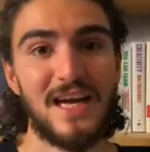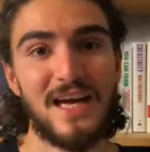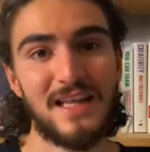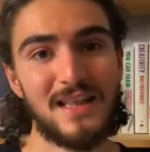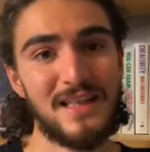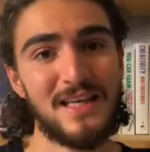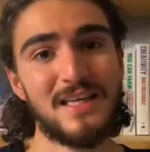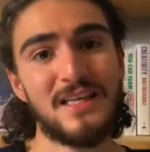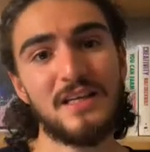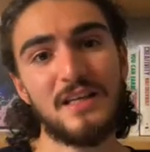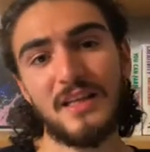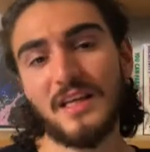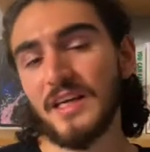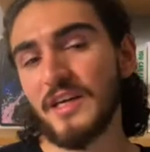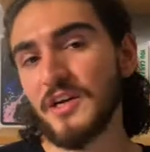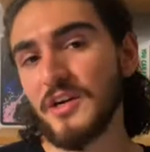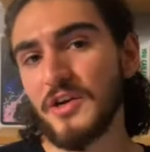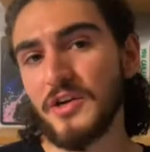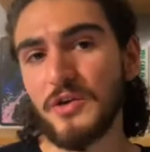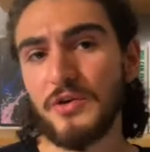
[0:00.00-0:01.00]
Then later
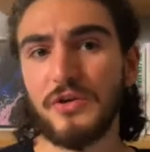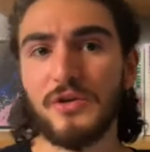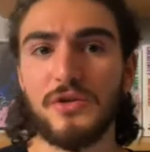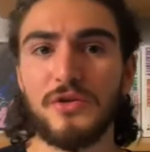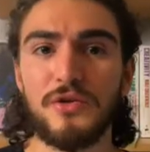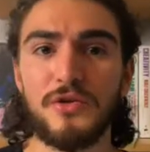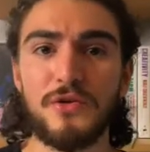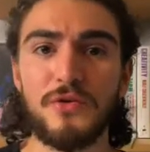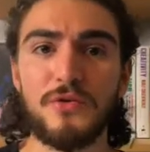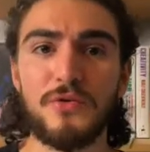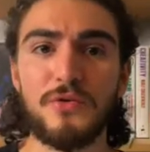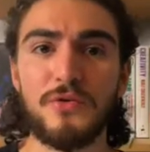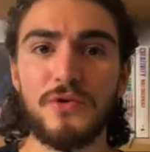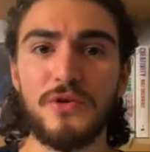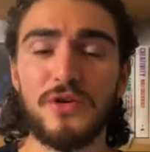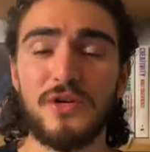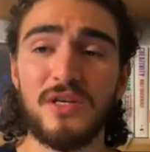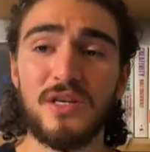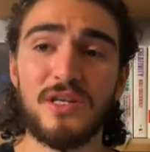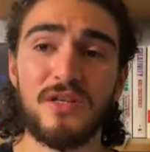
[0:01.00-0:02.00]
you can
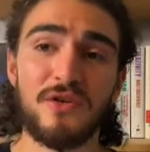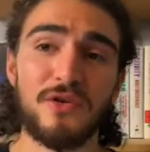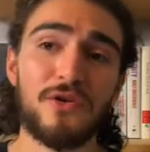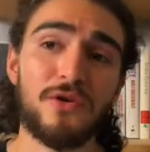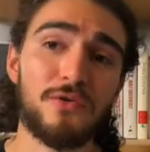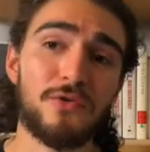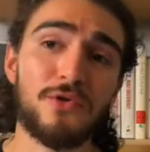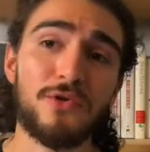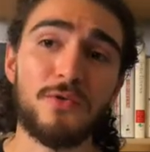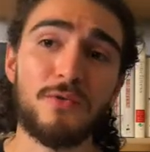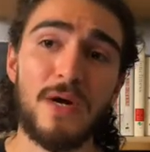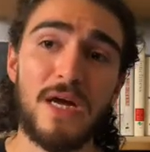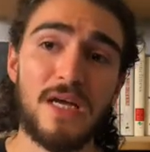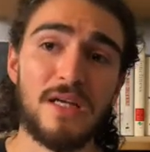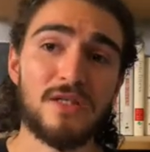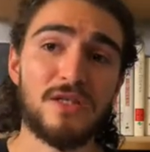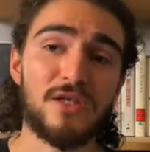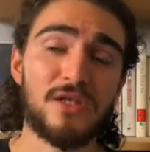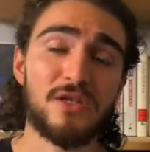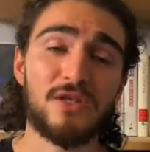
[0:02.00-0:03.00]
either go 2 ways. You
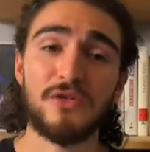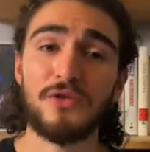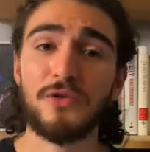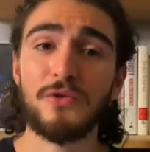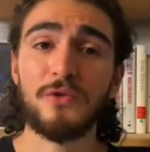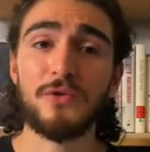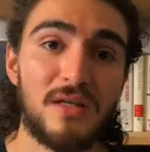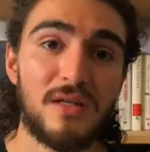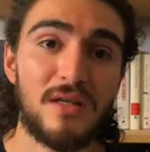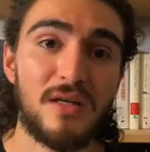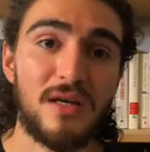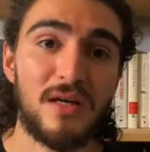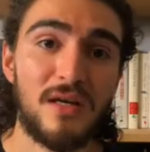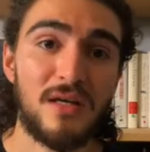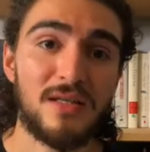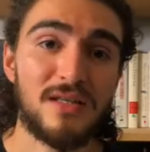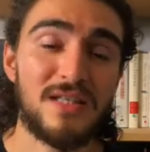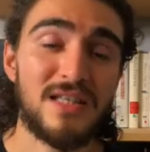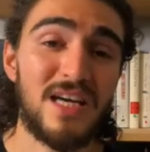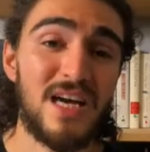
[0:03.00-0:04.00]
can do
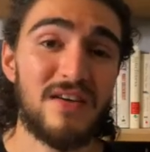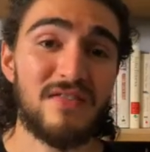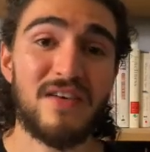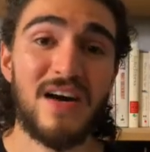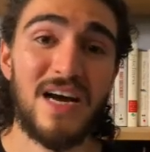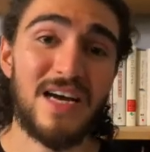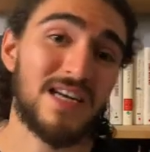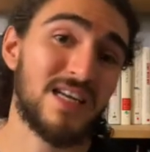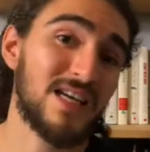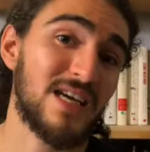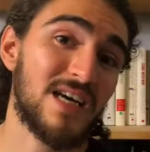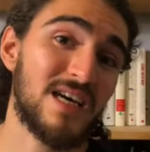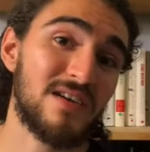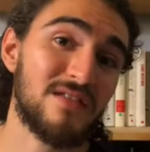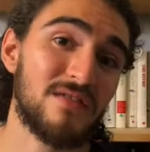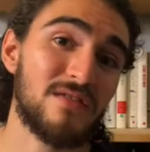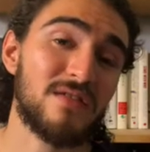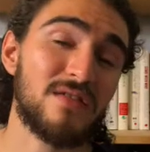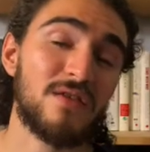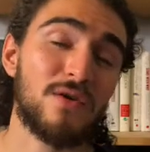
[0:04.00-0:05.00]
TF-IDF,
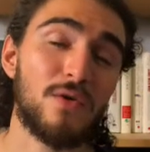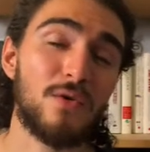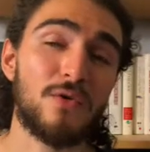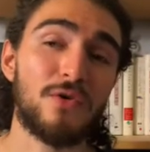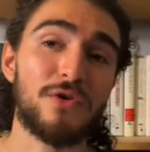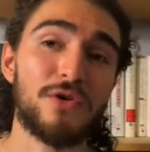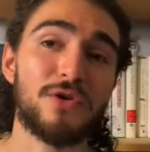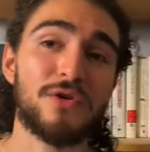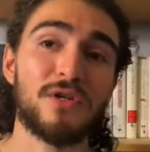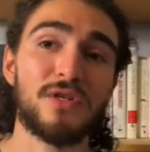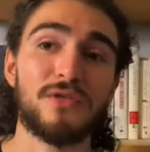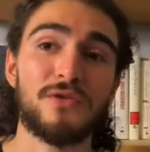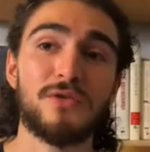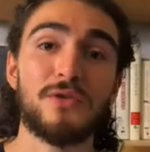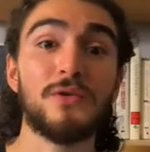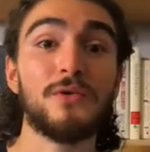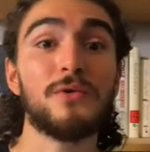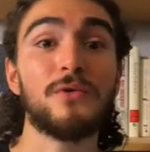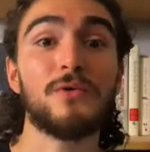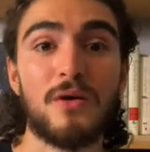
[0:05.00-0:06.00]
or you can
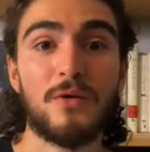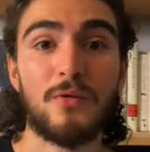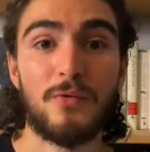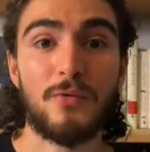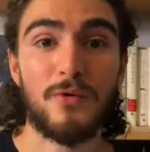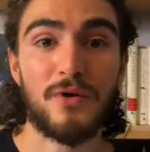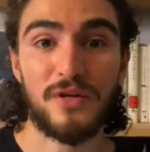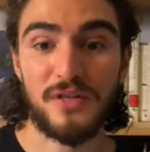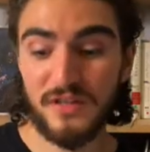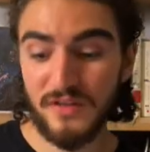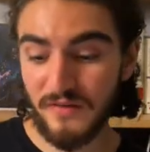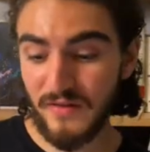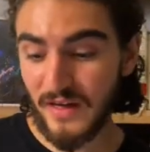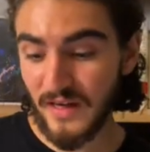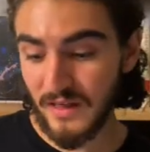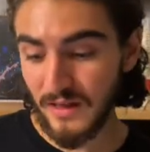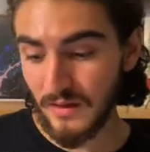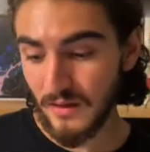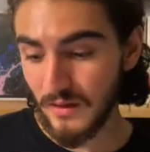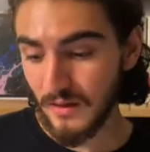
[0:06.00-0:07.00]
do word to vec,
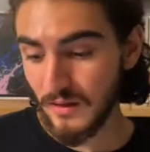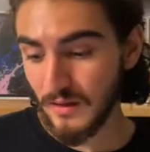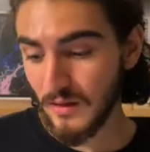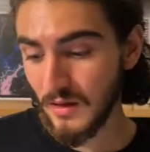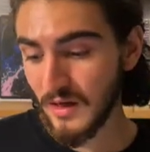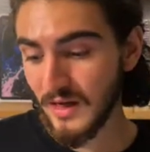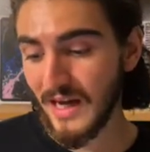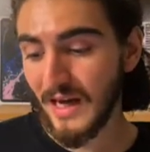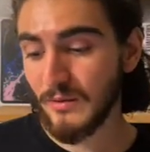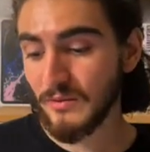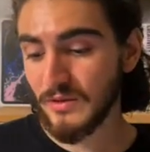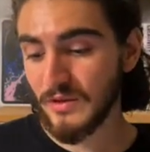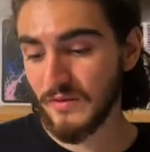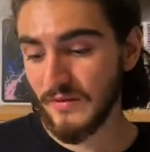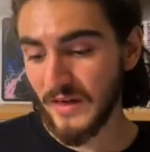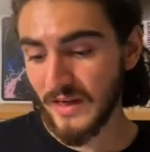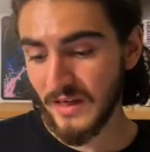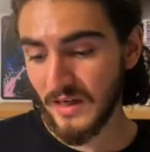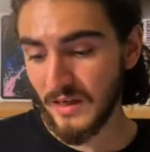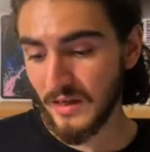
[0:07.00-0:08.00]
account to
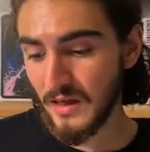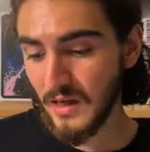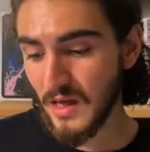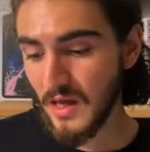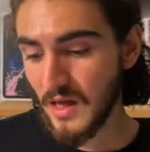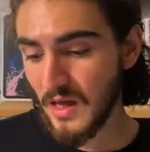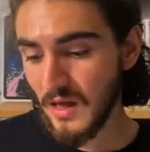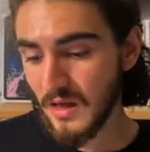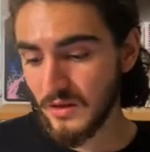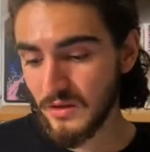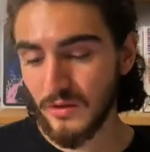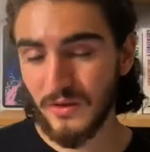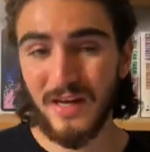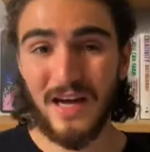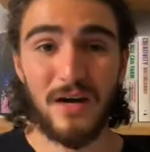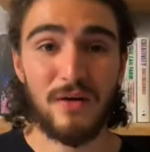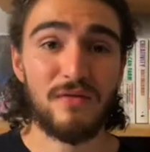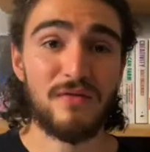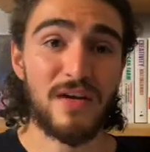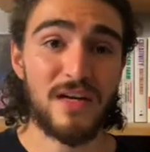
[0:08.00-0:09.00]
vec, so account
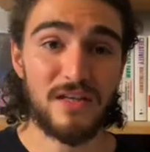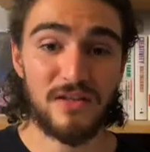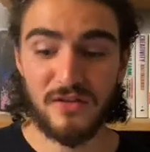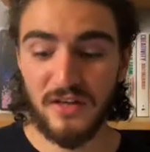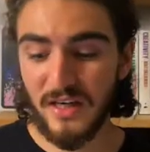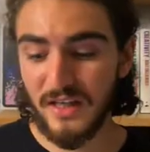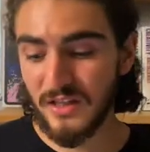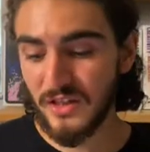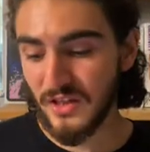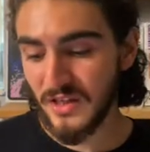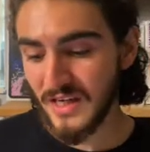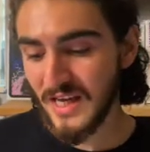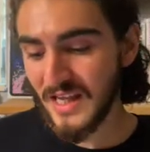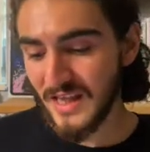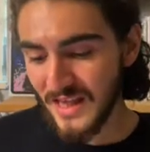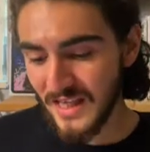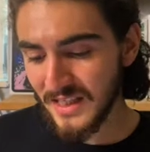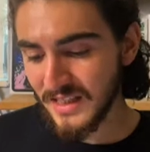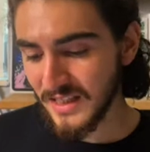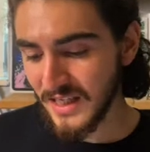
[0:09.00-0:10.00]
vectorizer. And in
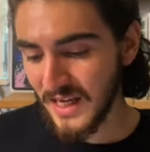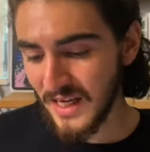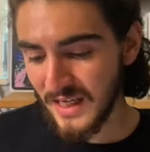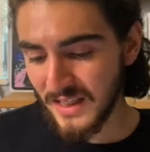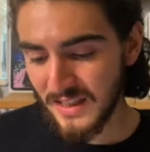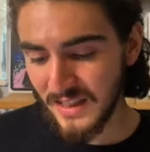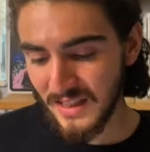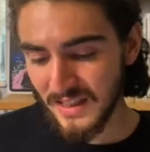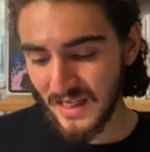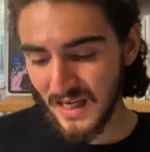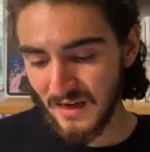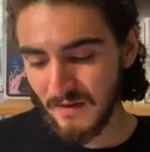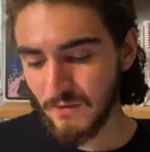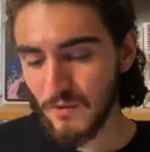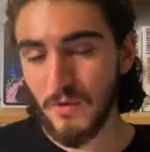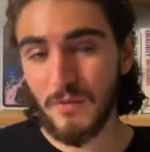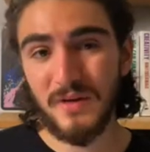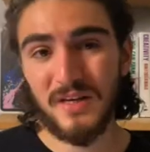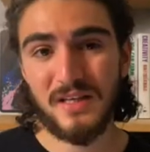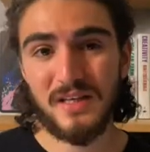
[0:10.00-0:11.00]
this case, that's kind of what
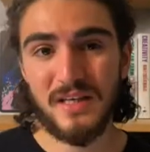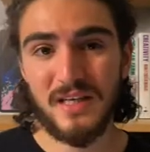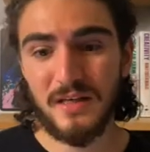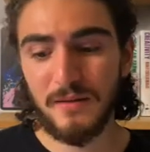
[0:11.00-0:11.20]
we did.